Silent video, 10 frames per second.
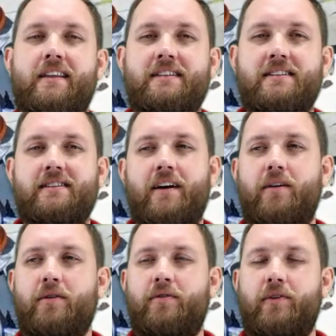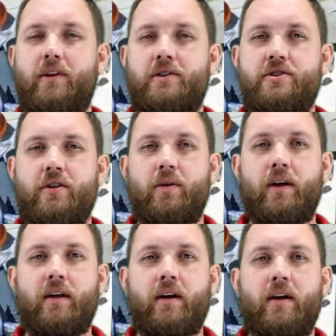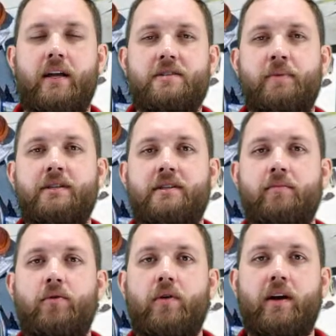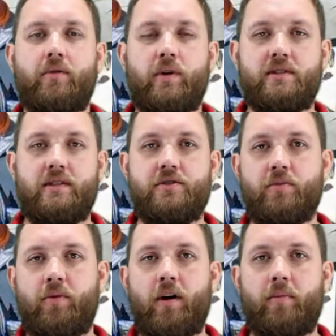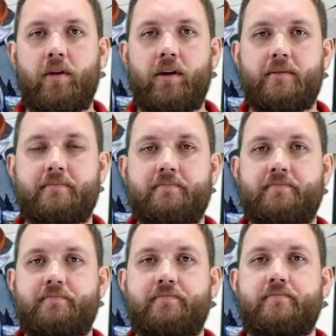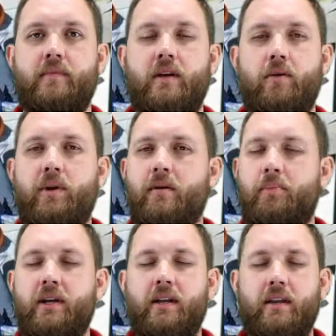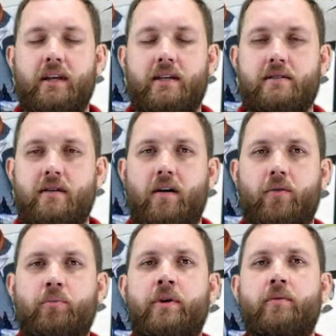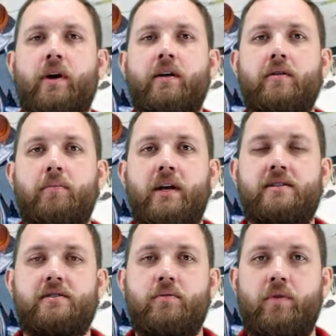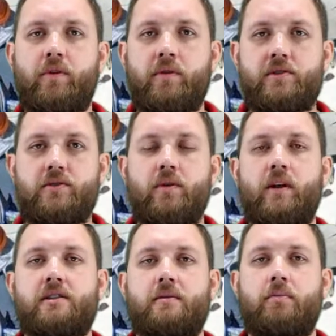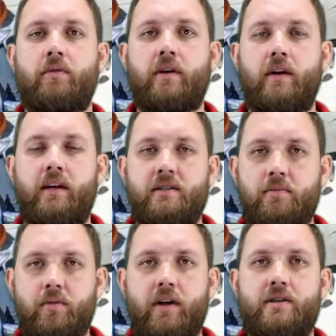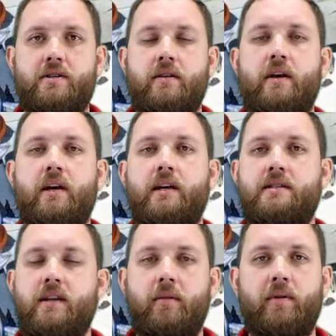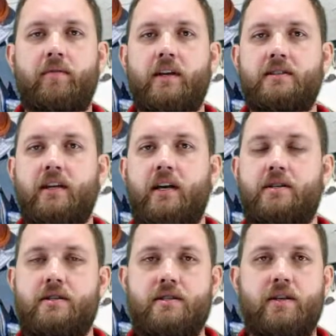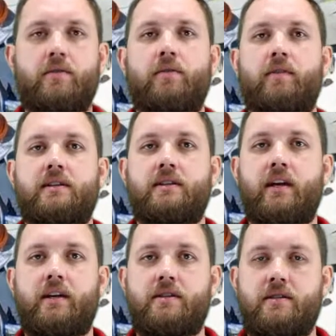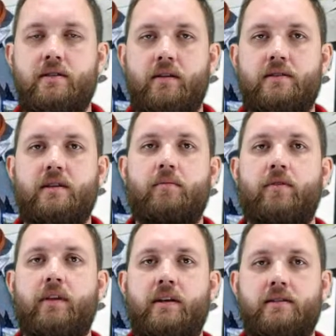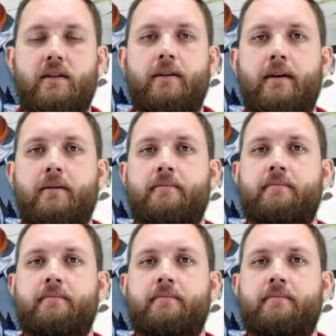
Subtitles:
This is aerial footage showing an SPT boring at a residential property. We complete these on a pretty regular basis when we're doing soil exploration, settlement investigations, sinkhole investigations, and similar things like that.